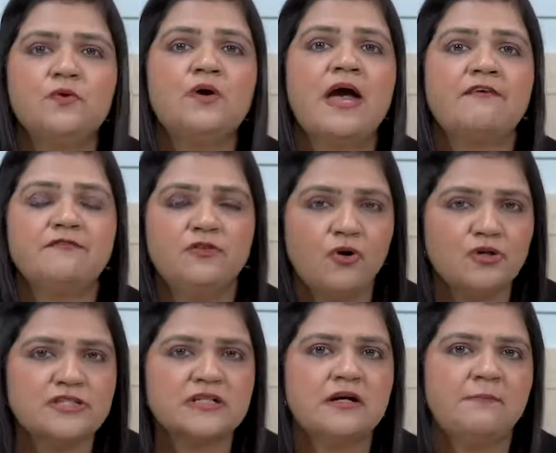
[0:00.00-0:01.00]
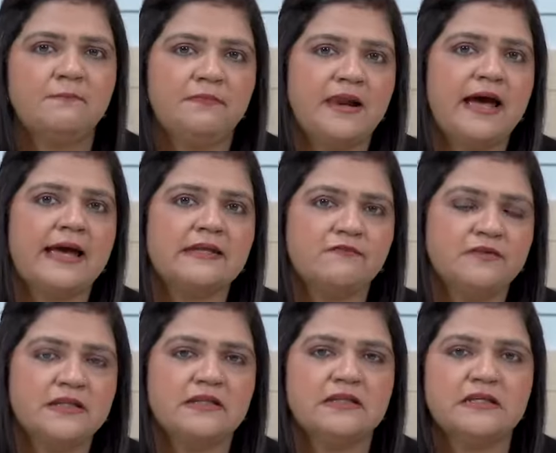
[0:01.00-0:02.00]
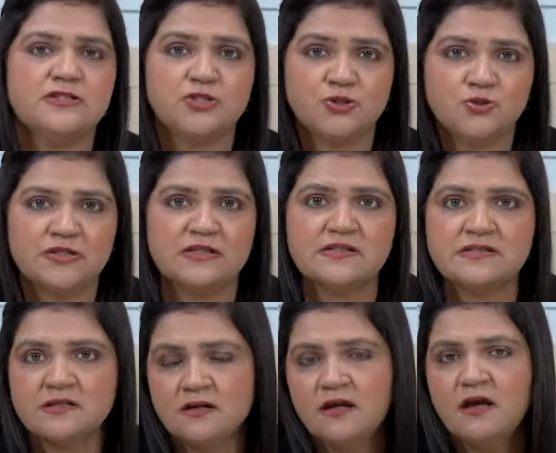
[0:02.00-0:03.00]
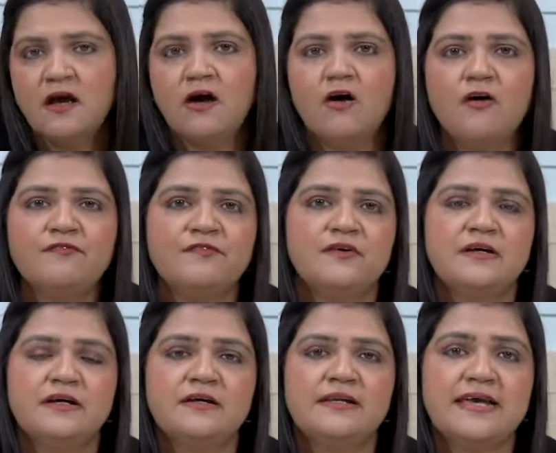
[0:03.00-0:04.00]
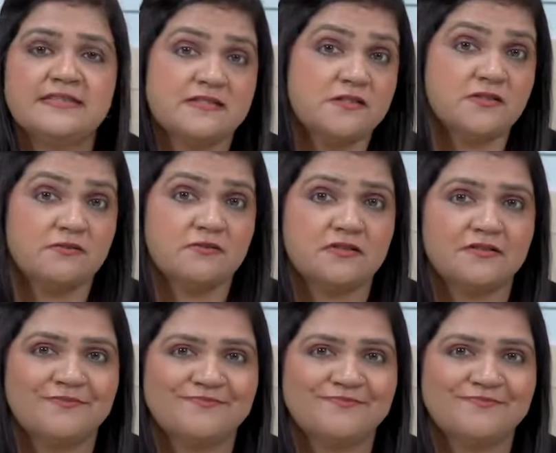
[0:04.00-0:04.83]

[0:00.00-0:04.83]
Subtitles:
have not complied with the duties of a license holder.